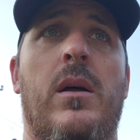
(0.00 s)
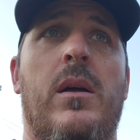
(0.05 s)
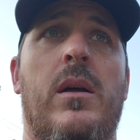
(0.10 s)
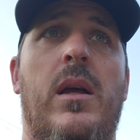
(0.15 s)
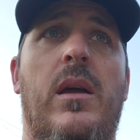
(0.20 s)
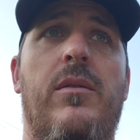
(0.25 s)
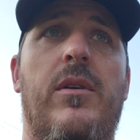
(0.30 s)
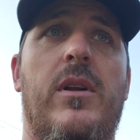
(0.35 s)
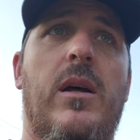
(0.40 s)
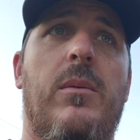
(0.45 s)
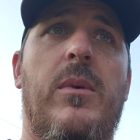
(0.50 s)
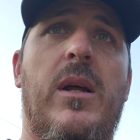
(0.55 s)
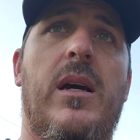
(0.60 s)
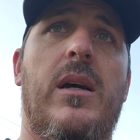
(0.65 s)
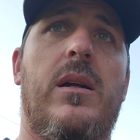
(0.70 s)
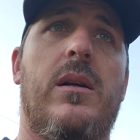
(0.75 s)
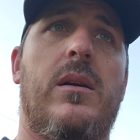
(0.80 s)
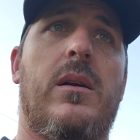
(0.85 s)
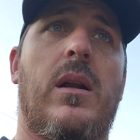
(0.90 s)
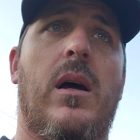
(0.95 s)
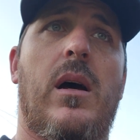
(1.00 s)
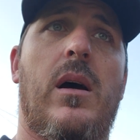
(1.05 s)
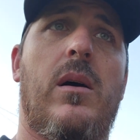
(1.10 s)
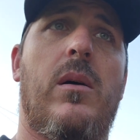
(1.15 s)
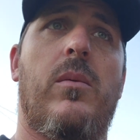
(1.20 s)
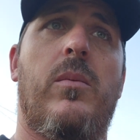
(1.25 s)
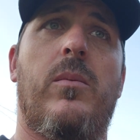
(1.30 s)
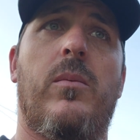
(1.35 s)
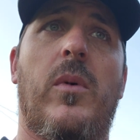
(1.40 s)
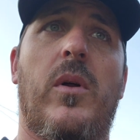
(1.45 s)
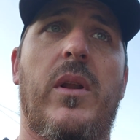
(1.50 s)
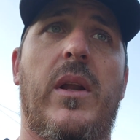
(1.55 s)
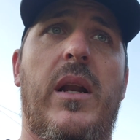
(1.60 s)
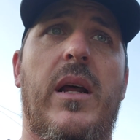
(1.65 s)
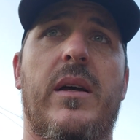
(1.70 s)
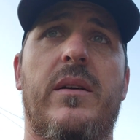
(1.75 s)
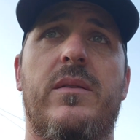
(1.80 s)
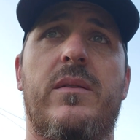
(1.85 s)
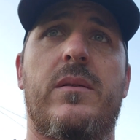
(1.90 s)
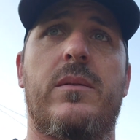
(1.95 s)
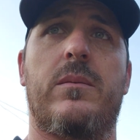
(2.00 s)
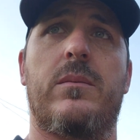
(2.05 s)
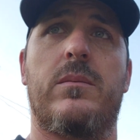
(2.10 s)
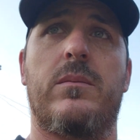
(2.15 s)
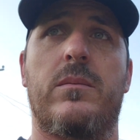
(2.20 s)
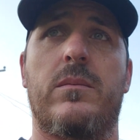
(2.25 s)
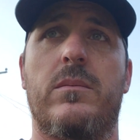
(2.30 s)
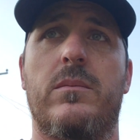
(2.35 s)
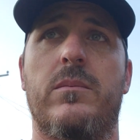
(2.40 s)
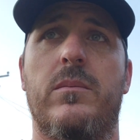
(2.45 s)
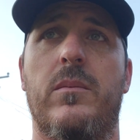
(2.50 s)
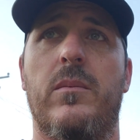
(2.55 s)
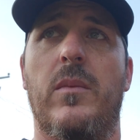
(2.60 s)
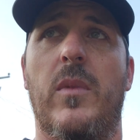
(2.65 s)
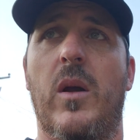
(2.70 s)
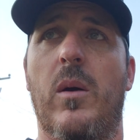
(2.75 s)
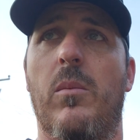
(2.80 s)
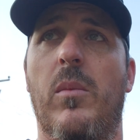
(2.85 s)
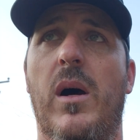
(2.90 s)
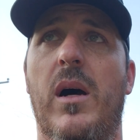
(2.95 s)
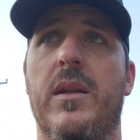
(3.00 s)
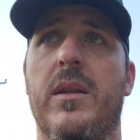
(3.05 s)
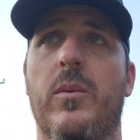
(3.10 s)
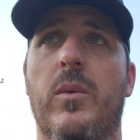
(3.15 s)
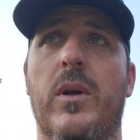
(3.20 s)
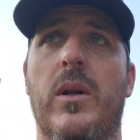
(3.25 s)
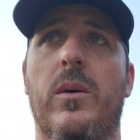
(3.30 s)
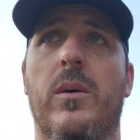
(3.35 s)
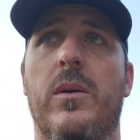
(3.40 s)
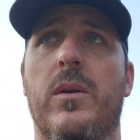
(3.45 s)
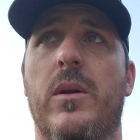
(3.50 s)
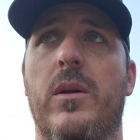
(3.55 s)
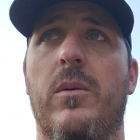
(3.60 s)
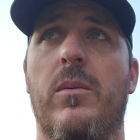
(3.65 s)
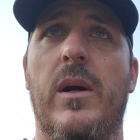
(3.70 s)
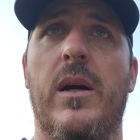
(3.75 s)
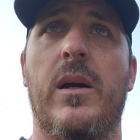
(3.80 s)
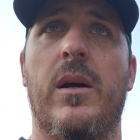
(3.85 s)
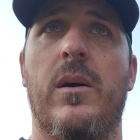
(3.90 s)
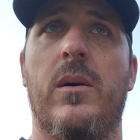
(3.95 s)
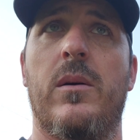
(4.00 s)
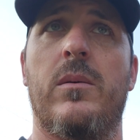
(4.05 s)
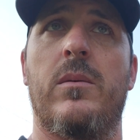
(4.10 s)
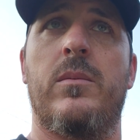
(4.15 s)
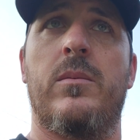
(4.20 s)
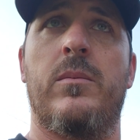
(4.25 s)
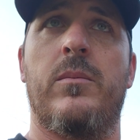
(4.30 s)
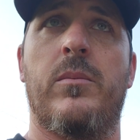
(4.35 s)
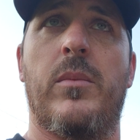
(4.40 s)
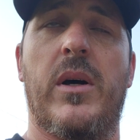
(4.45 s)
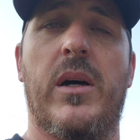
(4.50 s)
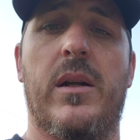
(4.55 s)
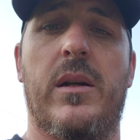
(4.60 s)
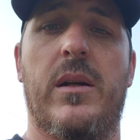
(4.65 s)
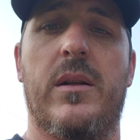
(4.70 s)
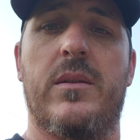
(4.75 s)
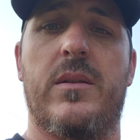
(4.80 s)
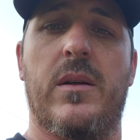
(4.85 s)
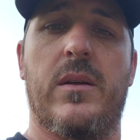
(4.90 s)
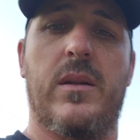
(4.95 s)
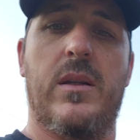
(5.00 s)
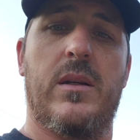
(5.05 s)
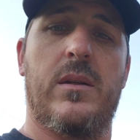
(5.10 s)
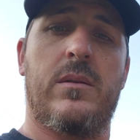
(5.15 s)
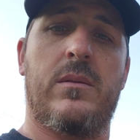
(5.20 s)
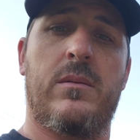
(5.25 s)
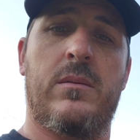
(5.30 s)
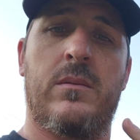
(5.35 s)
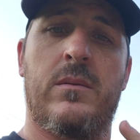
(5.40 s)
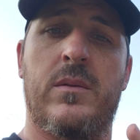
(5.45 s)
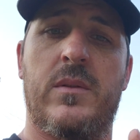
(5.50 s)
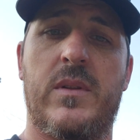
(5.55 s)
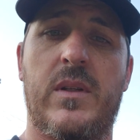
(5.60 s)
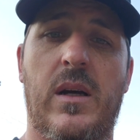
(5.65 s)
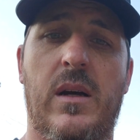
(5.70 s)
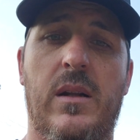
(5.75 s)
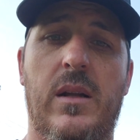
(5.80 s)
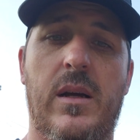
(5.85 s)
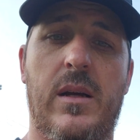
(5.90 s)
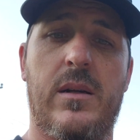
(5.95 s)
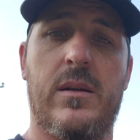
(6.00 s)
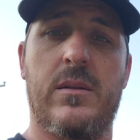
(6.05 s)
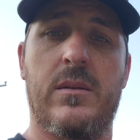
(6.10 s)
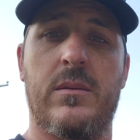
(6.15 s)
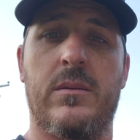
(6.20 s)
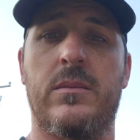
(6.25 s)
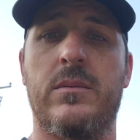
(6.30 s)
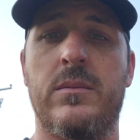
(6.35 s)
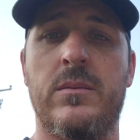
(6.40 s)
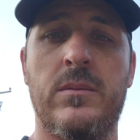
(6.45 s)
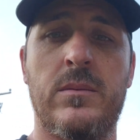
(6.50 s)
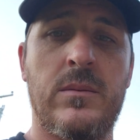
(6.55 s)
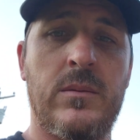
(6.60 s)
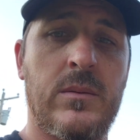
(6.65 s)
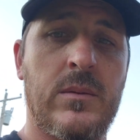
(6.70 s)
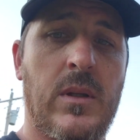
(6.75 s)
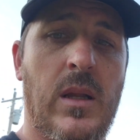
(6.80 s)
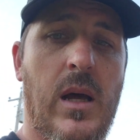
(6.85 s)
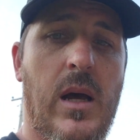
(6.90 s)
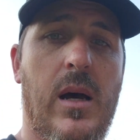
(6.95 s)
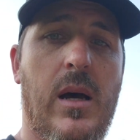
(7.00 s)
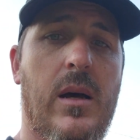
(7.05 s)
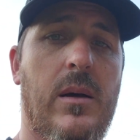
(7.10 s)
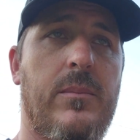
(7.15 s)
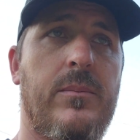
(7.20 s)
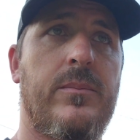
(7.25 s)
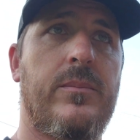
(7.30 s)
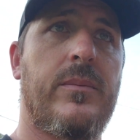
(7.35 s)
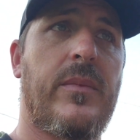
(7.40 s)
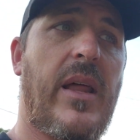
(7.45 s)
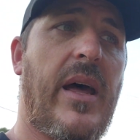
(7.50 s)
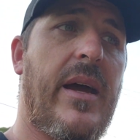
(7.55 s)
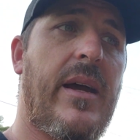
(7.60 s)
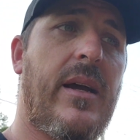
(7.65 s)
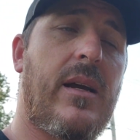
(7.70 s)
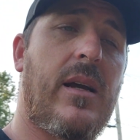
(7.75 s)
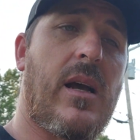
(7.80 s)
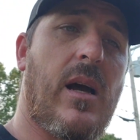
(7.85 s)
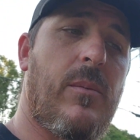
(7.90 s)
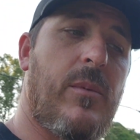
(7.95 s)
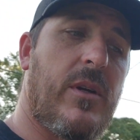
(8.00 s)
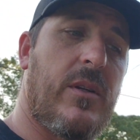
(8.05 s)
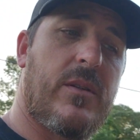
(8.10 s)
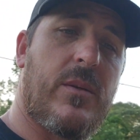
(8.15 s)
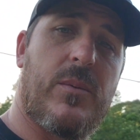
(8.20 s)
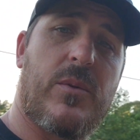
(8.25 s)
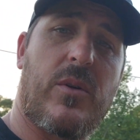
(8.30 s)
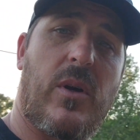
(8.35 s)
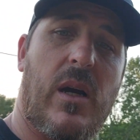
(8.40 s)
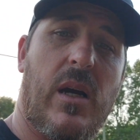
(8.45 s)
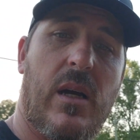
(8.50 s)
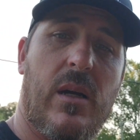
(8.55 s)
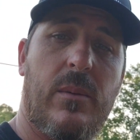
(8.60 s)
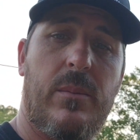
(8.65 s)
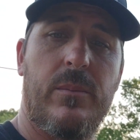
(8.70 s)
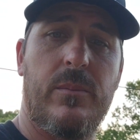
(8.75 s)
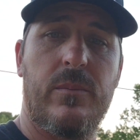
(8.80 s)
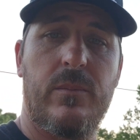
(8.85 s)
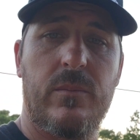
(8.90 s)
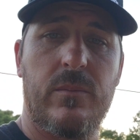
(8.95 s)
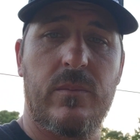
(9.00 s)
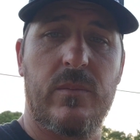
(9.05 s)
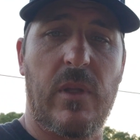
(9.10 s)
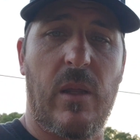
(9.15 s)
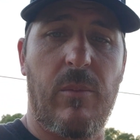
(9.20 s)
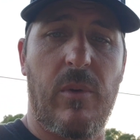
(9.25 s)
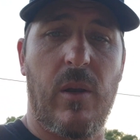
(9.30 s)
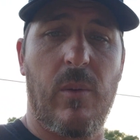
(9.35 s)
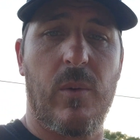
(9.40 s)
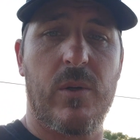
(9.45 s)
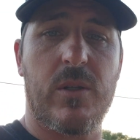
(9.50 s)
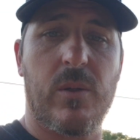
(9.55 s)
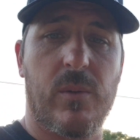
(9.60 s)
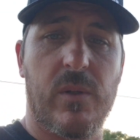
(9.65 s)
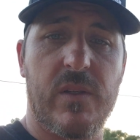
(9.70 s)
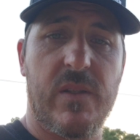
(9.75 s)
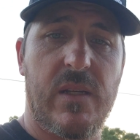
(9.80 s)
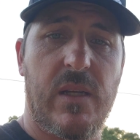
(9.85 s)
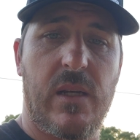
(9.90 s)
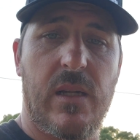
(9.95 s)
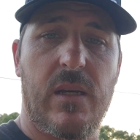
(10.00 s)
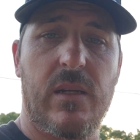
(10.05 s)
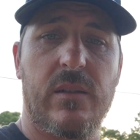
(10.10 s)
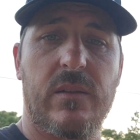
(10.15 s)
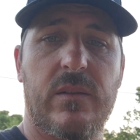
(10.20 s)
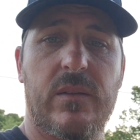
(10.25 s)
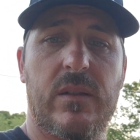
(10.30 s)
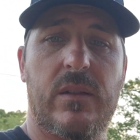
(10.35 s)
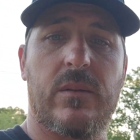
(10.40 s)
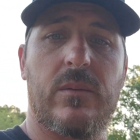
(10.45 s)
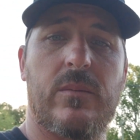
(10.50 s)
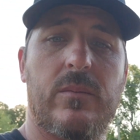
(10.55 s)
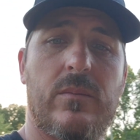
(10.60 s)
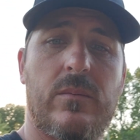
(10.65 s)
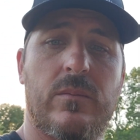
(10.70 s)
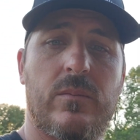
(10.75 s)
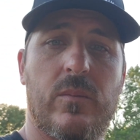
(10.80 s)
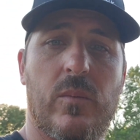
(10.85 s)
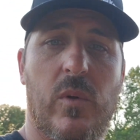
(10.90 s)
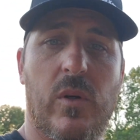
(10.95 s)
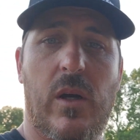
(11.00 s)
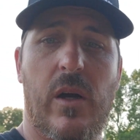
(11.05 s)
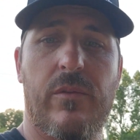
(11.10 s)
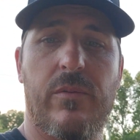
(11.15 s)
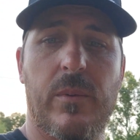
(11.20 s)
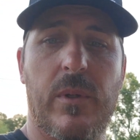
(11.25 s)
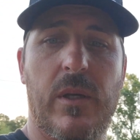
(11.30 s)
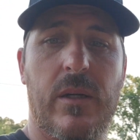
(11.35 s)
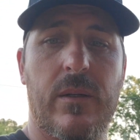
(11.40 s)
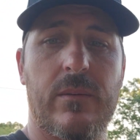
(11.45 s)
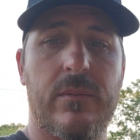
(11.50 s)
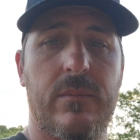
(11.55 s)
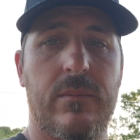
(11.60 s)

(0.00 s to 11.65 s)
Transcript: give you an update on the next mod that we do on the Durango. But until then, see y'all later. Like, comment, subscribe. Let me know what you want to see next, and we'll go from there.